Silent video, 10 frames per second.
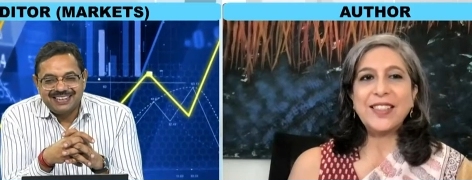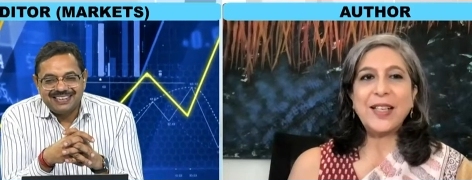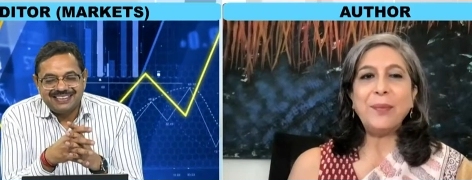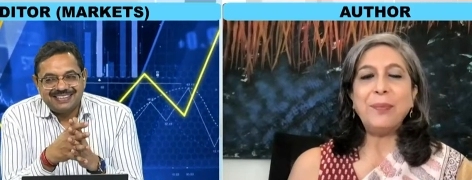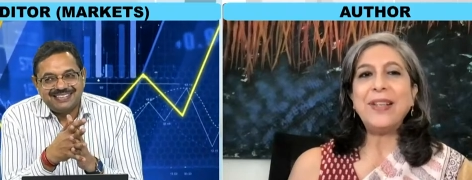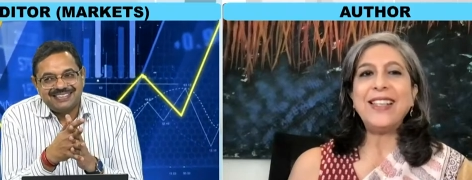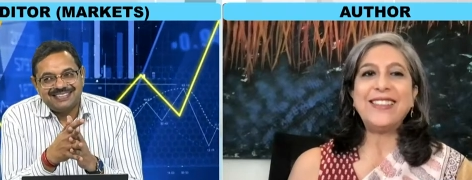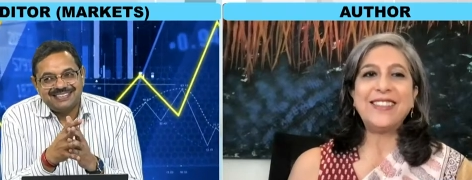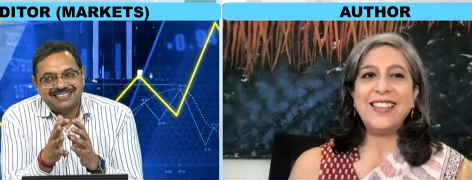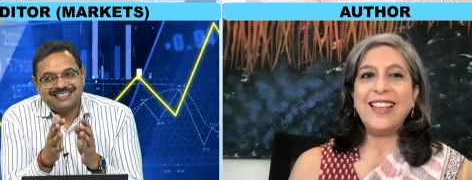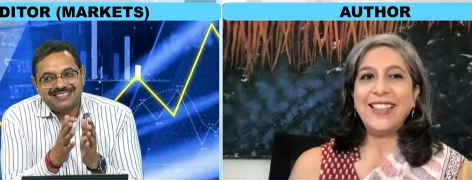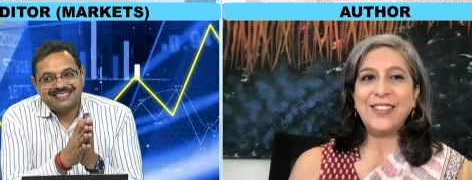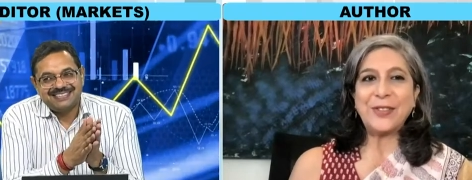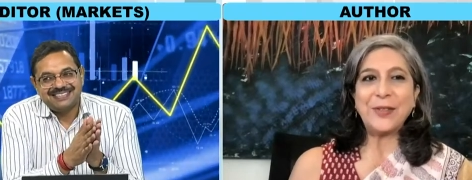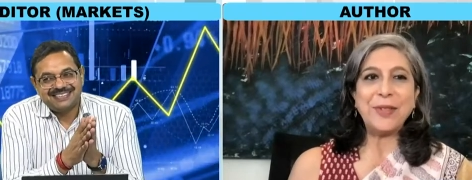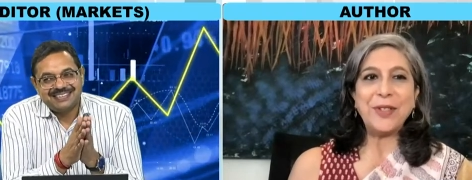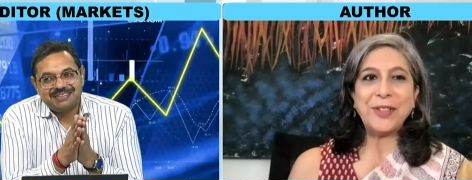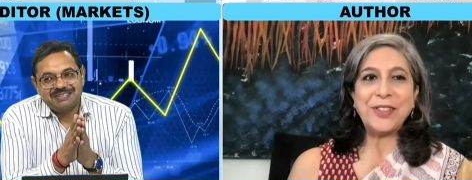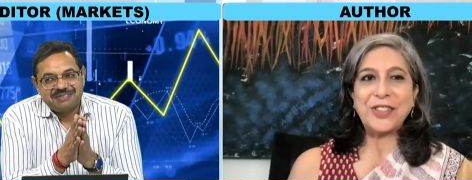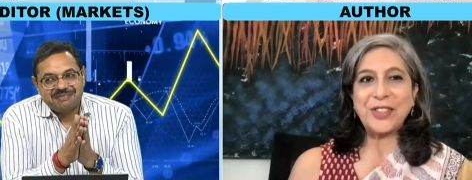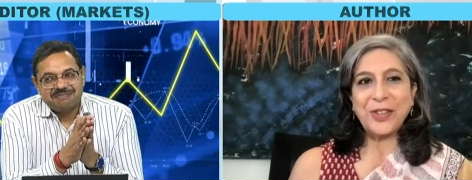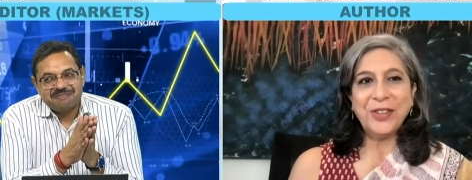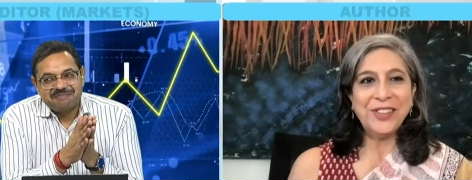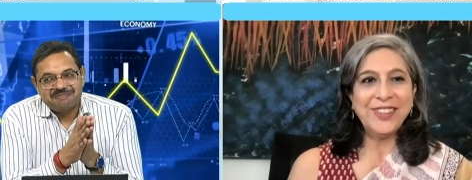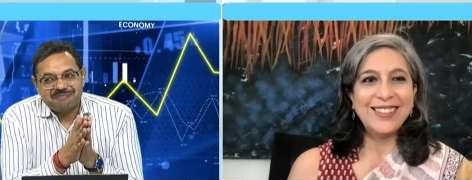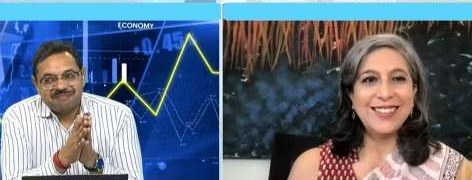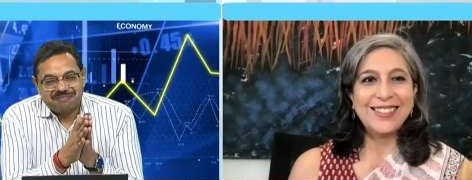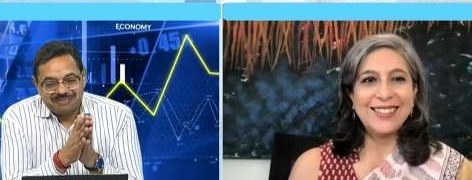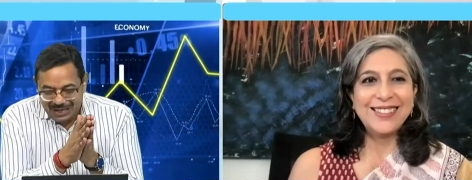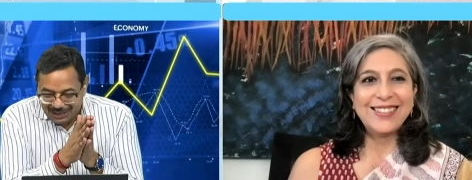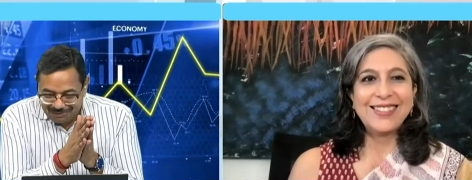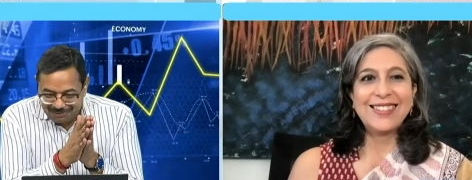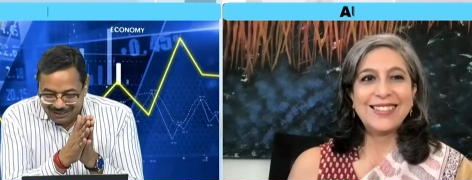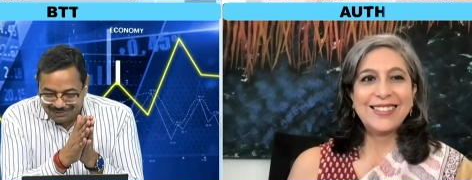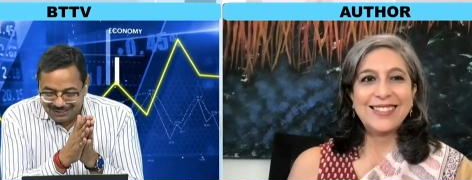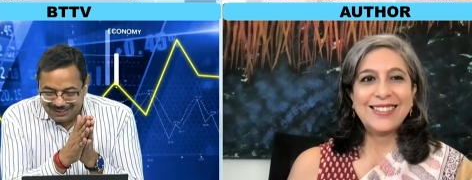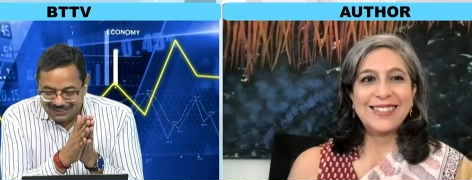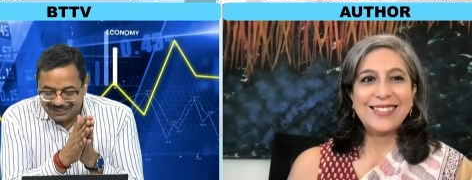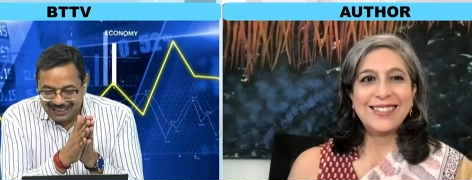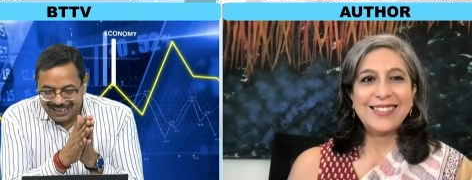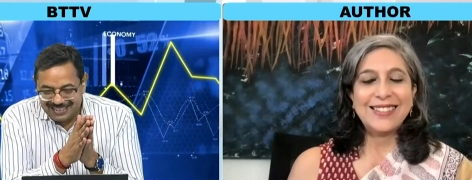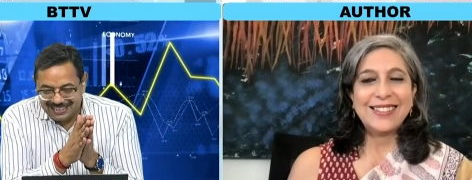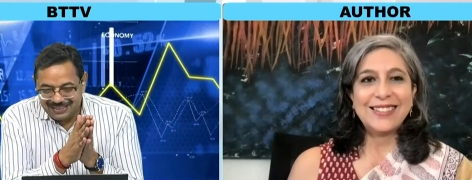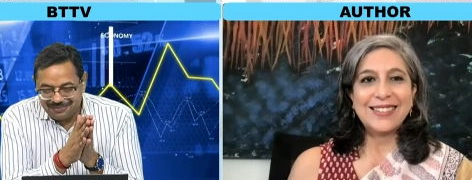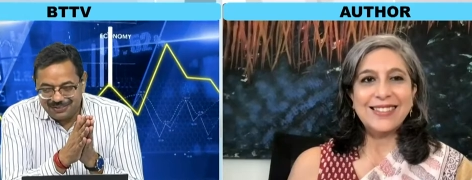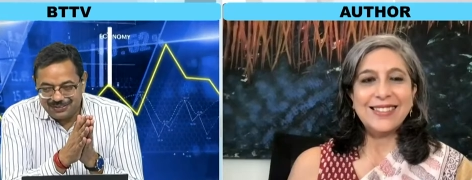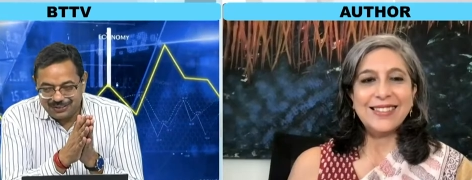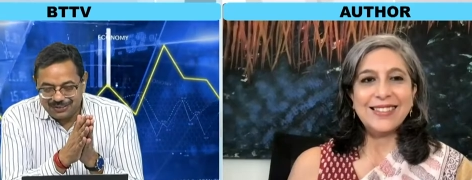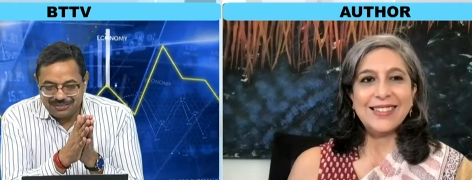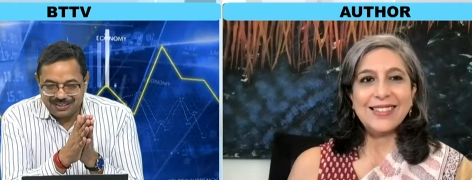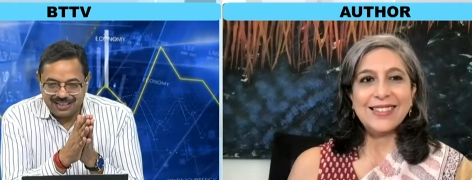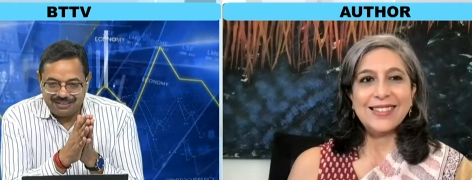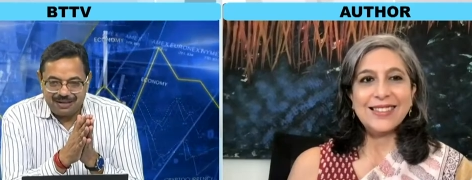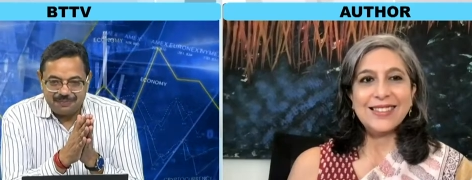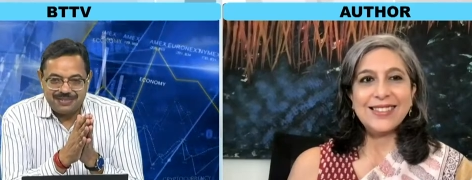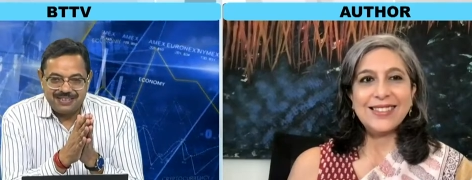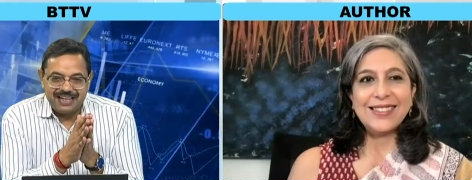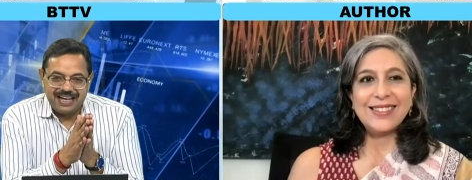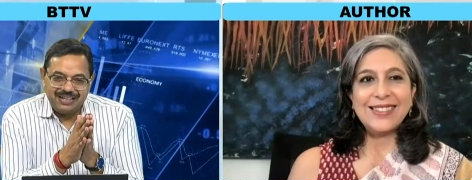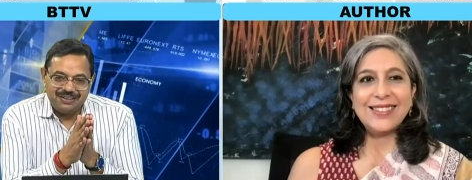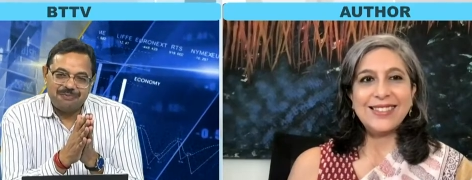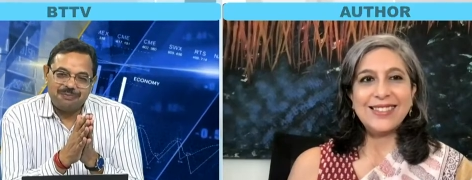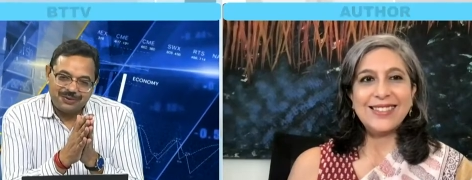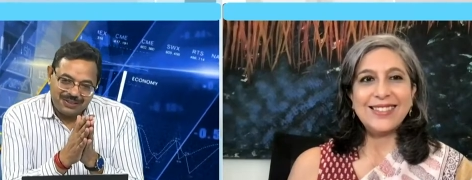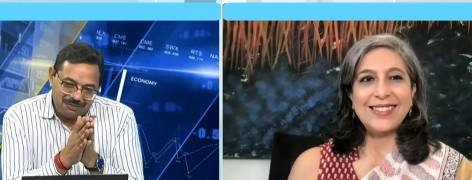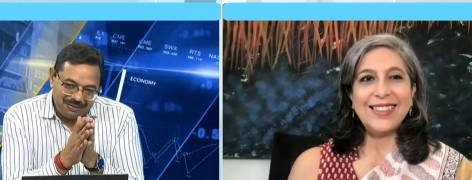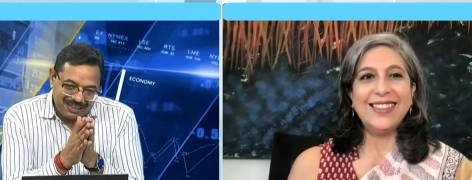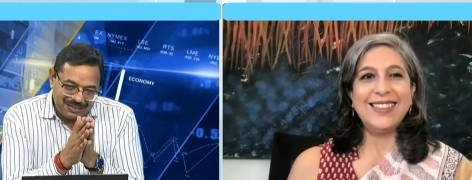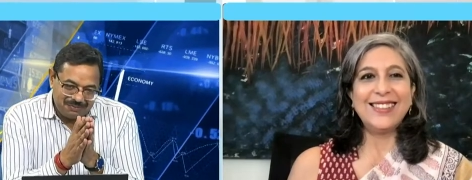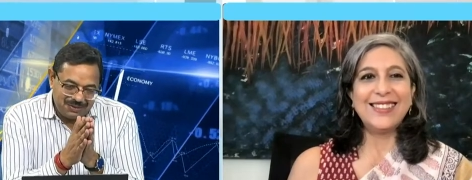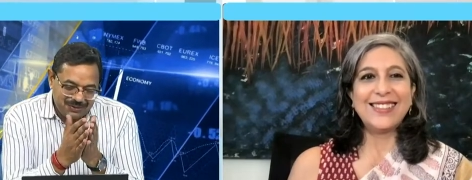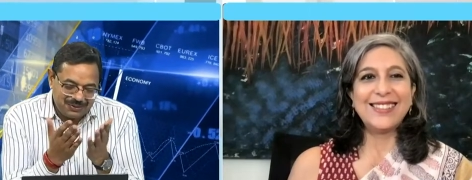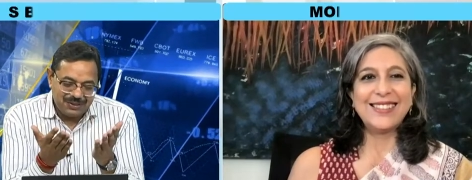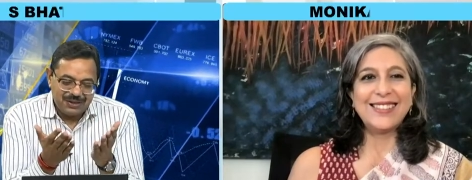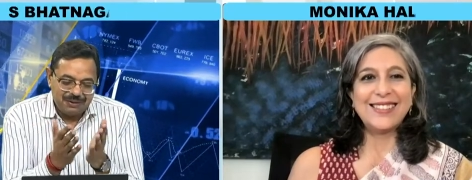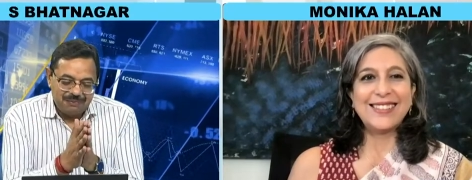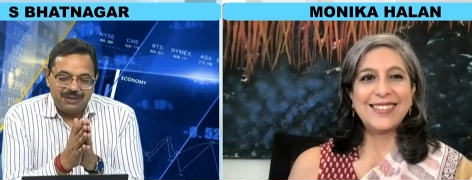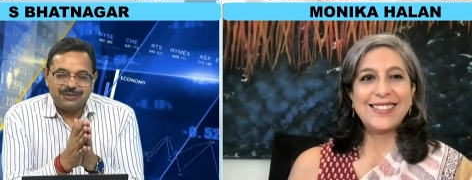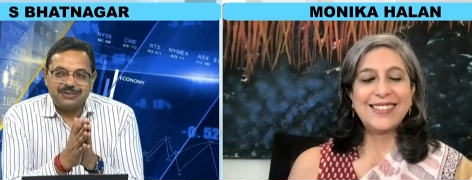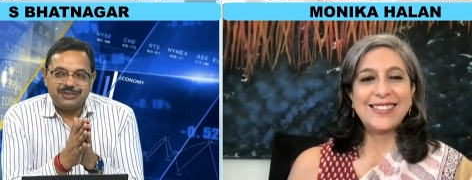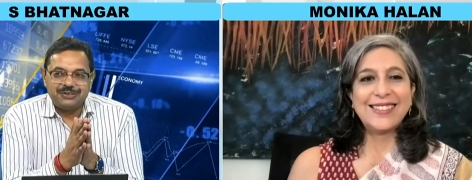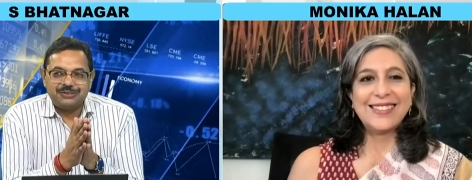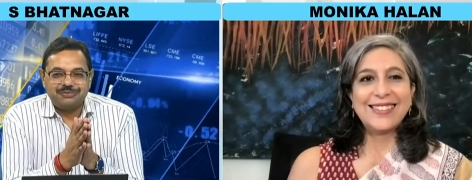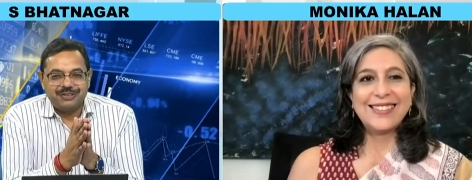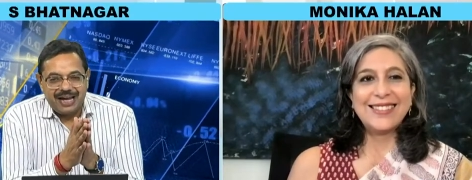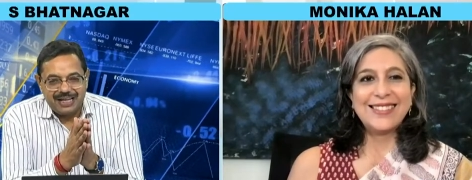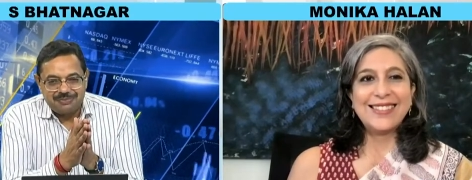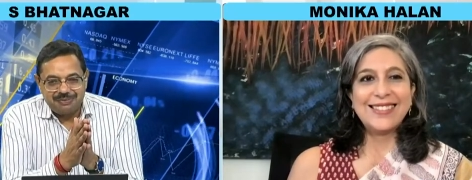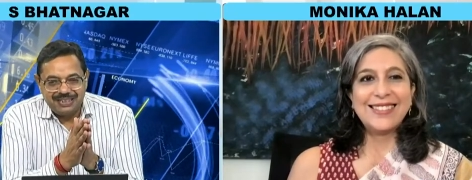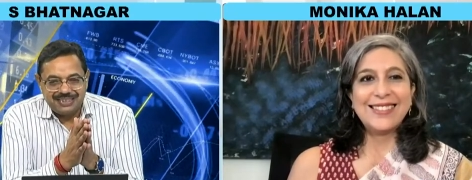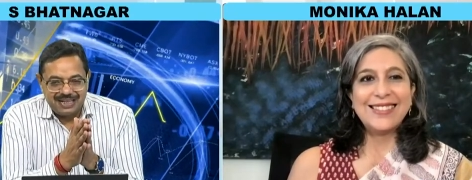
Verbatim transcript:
Speaker 1: a complete delight to be on the show.
Speaker 2: Wonderful. So it's a different sort of a ghar wapsi, and you are more than welcome to be on the show for as many